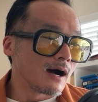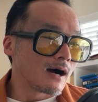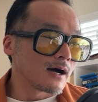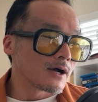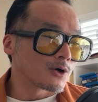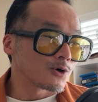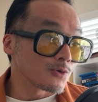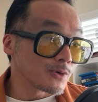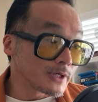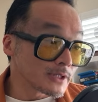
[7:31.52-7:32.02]

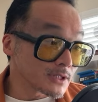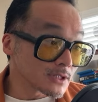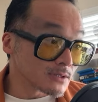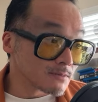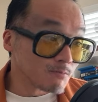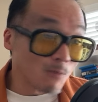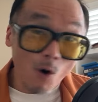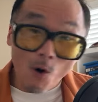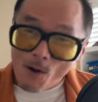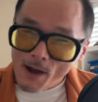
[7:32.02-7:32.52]
Chris
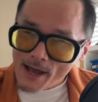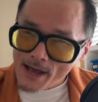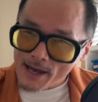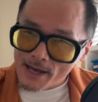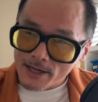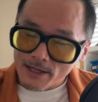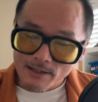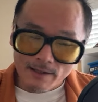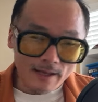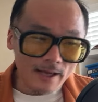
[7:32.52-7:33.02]

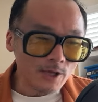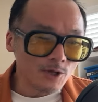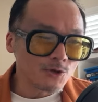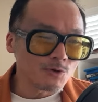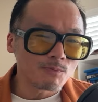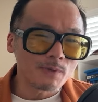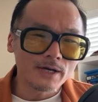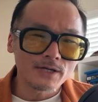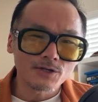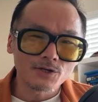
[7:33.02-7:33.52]
Mohan, thank you,
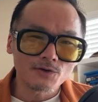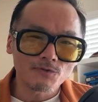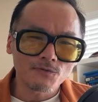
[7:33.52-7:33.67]
my dear